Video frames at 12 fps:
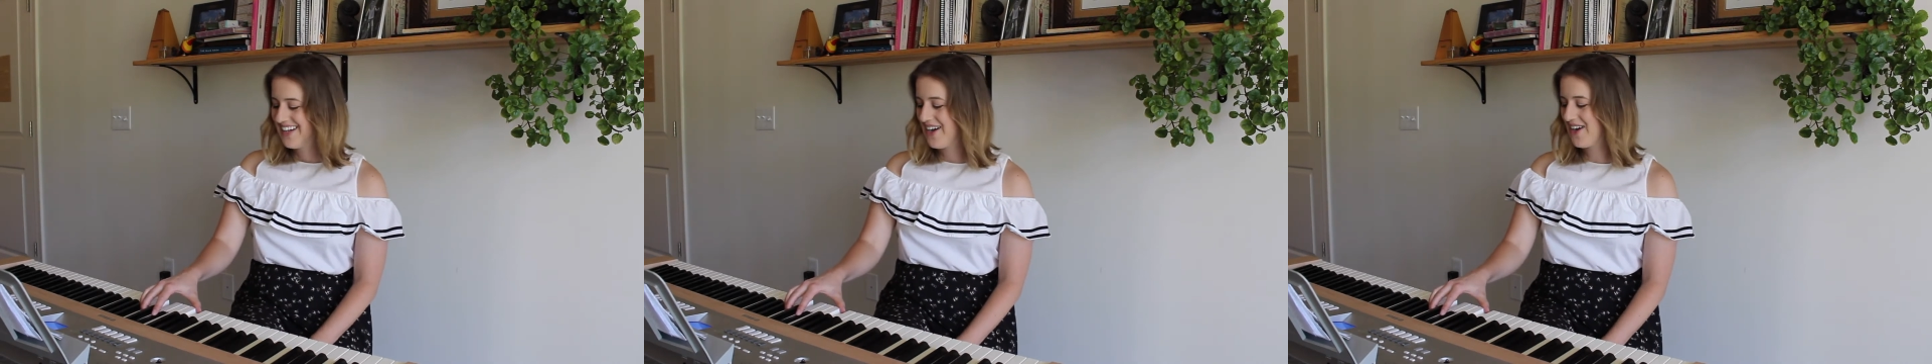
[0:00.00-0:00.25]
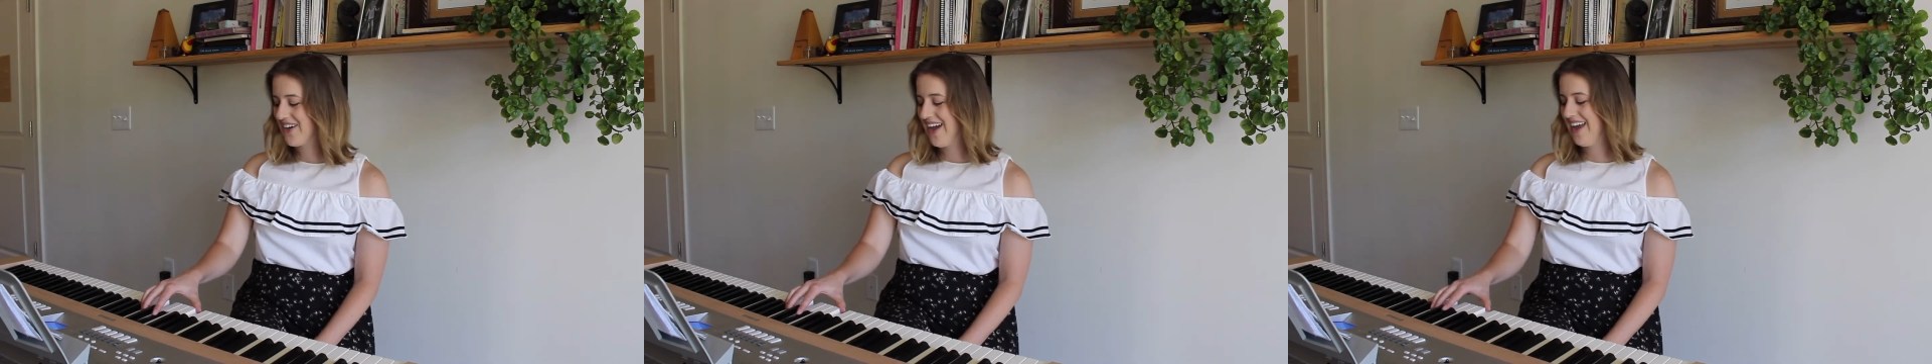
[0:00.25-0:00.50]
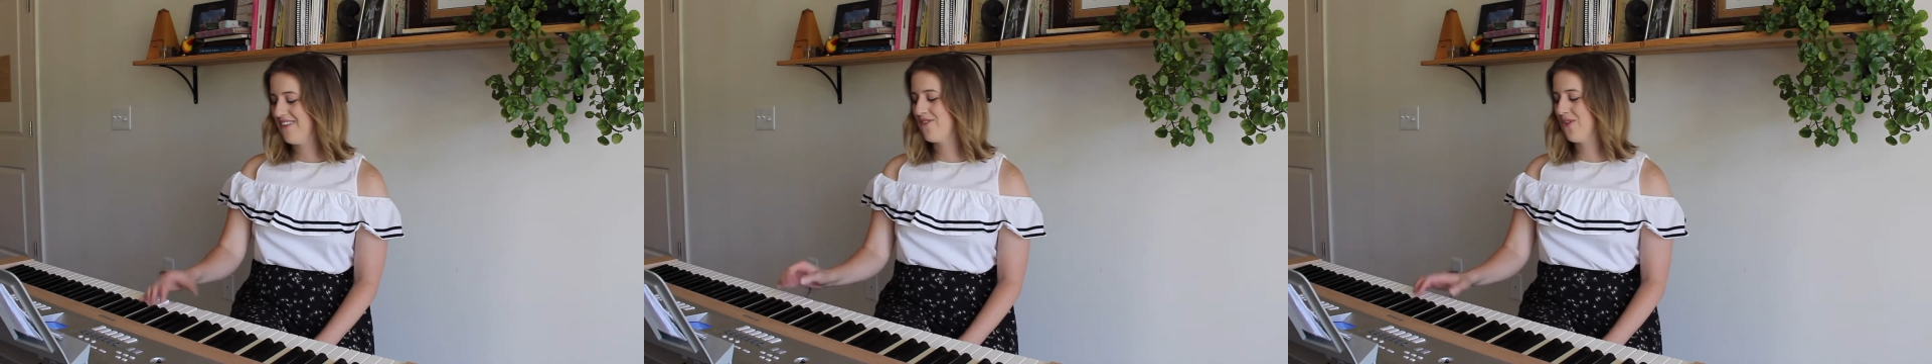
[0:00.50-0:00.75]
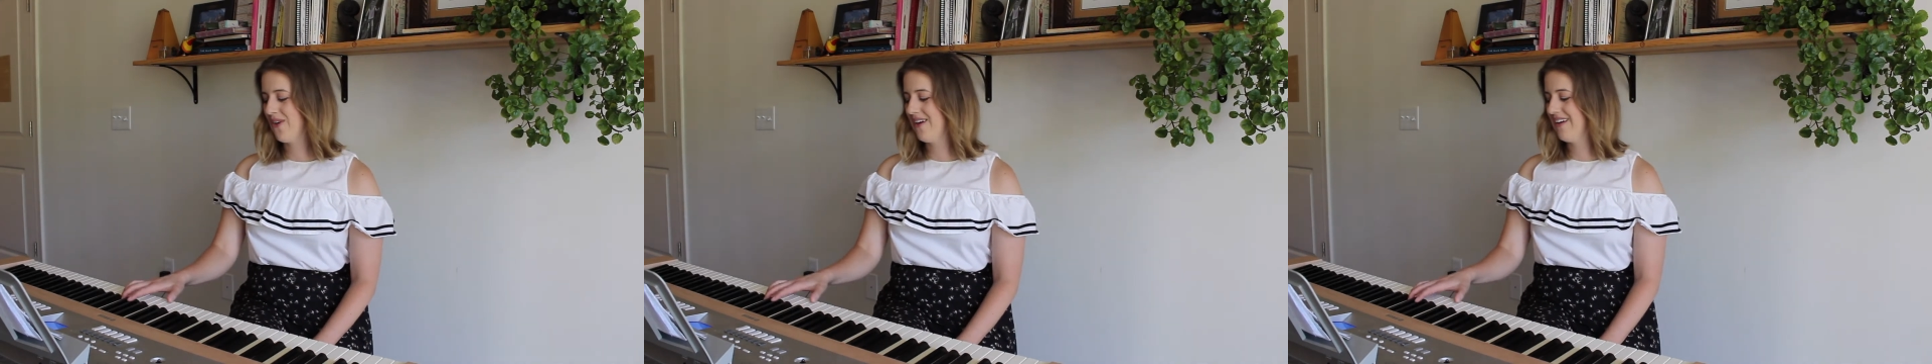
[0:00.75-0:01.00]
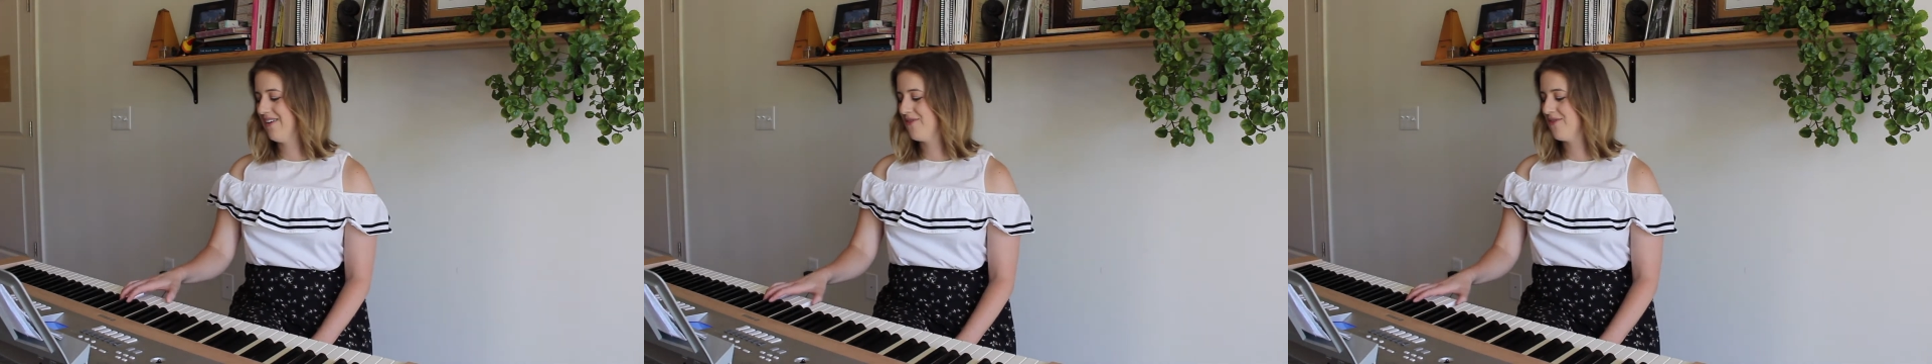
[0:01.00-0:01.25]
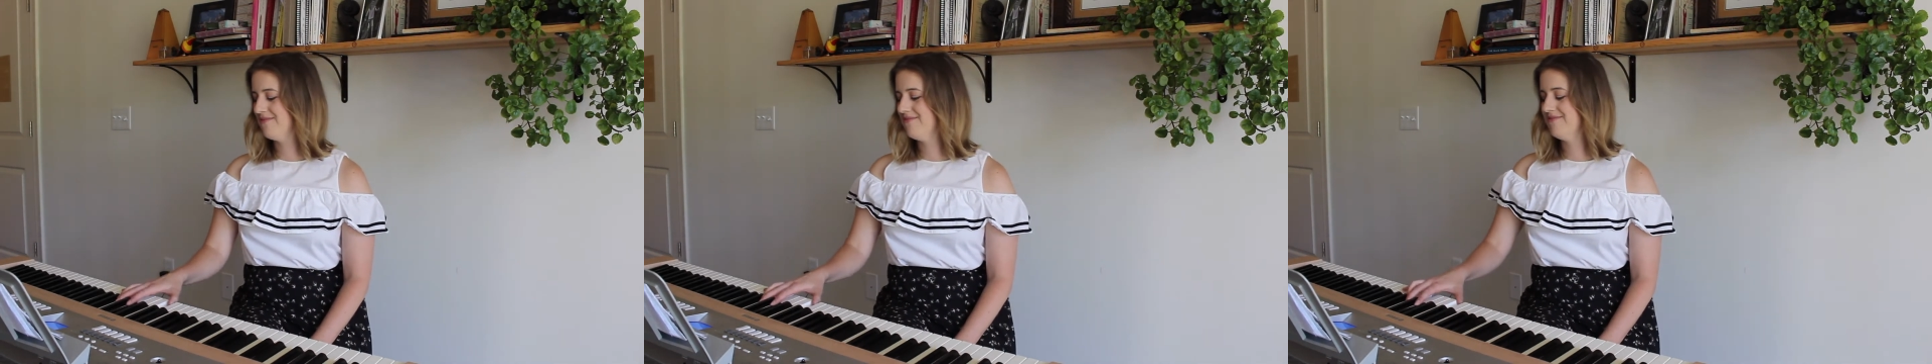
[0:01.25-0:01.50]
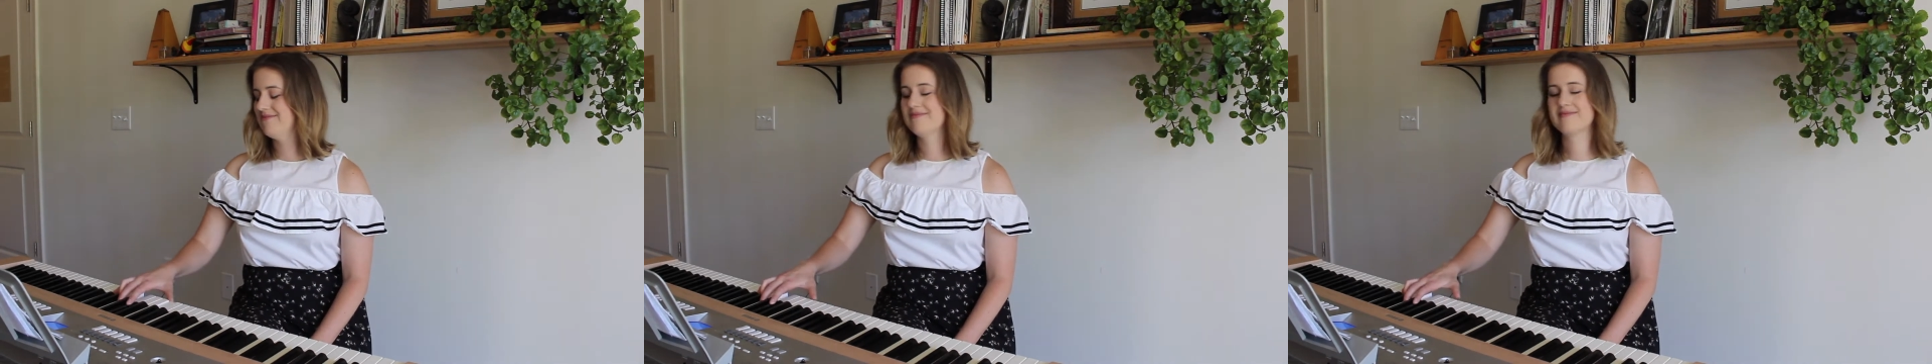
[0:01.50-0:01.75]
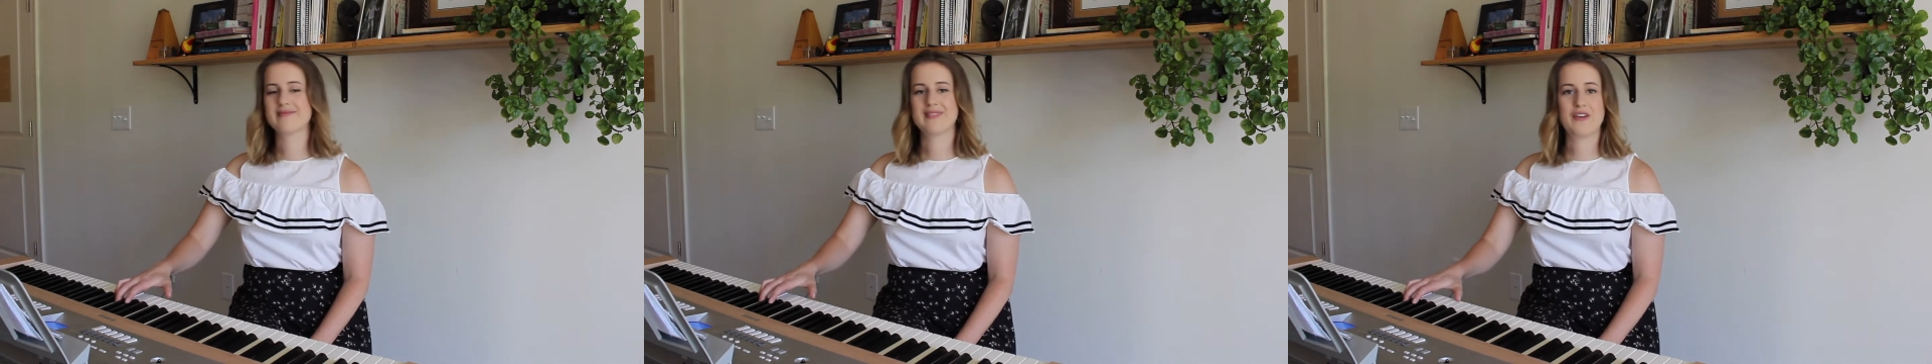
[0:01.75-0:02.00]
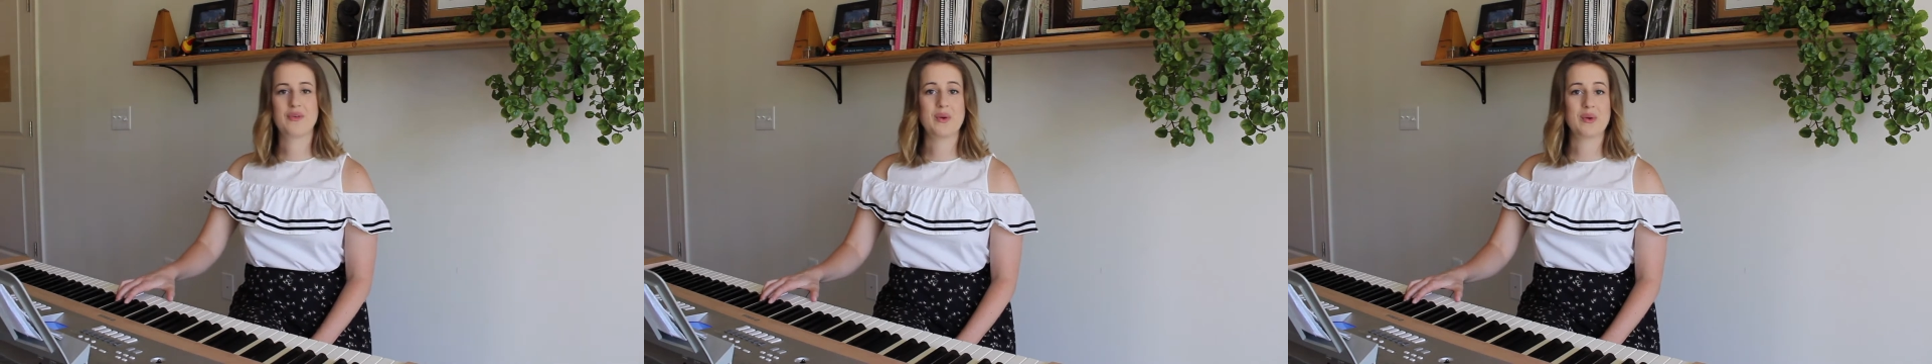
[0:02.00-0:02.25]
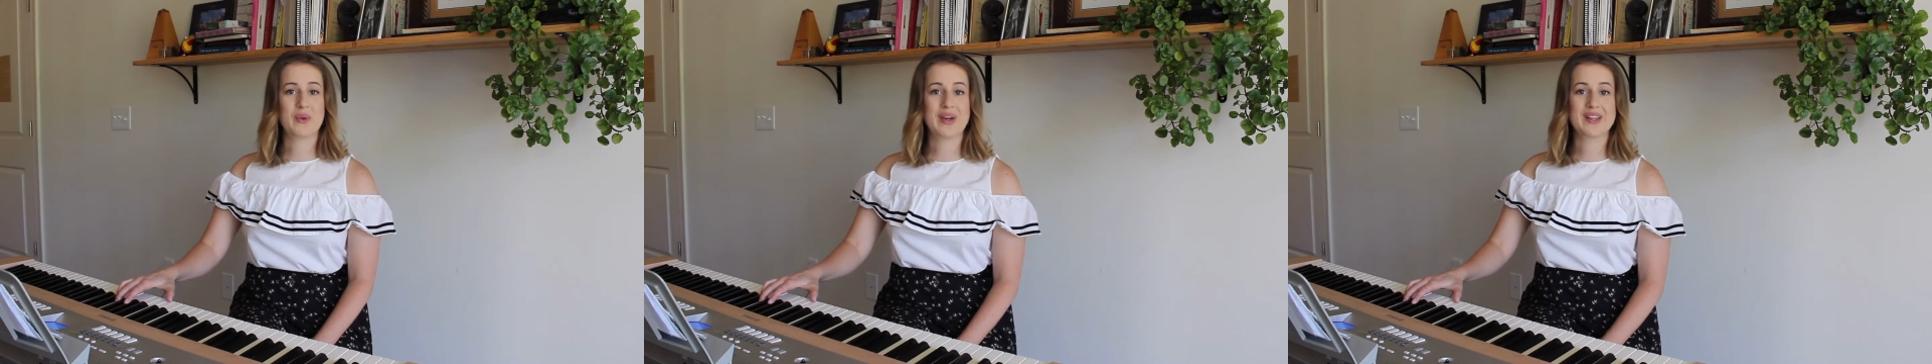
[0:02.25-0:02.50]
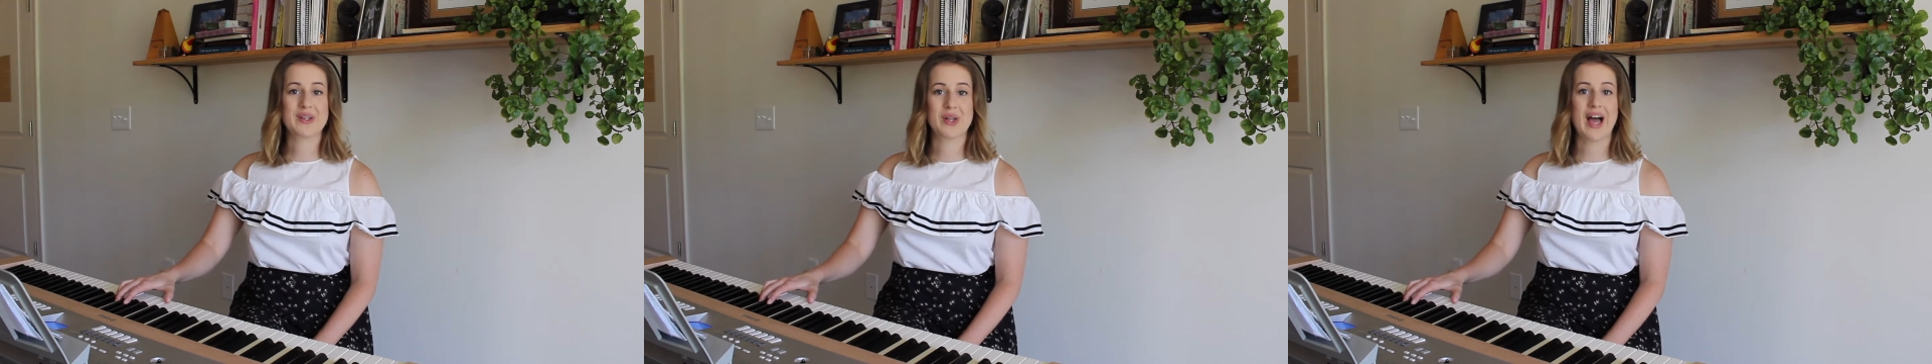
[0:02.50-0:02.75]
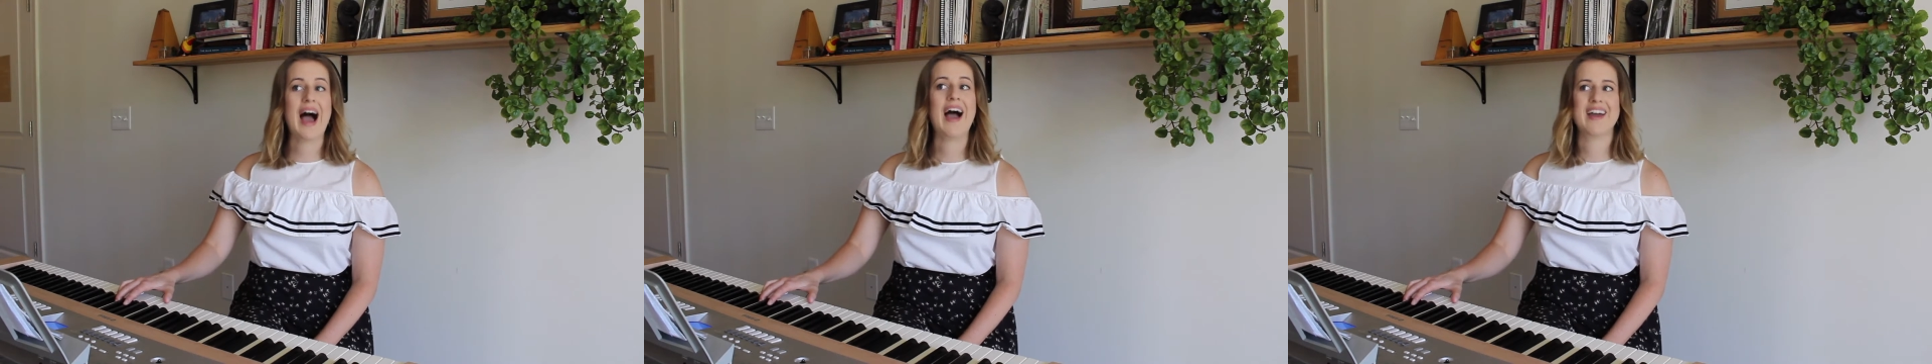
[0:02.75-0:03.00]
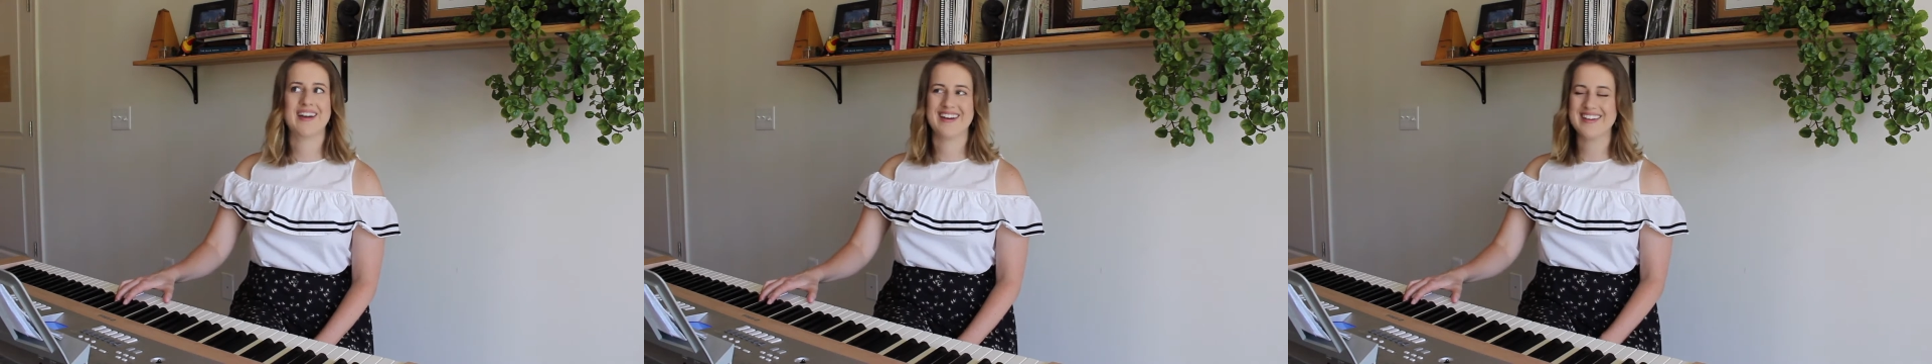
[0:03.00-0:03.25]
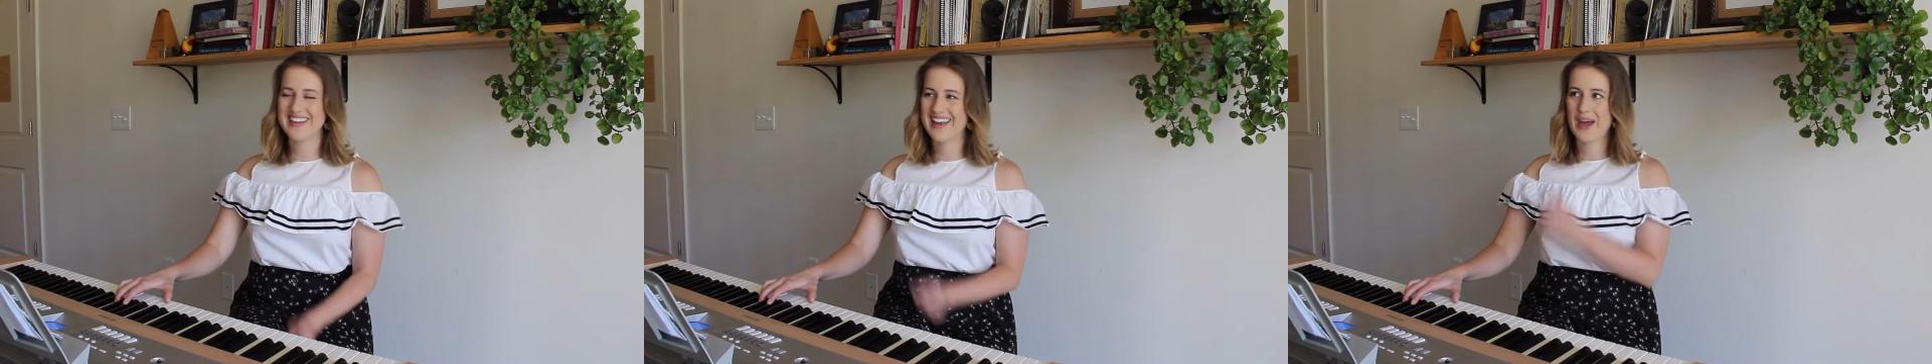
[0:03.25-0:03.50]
All right, and for if, if we were going a little higher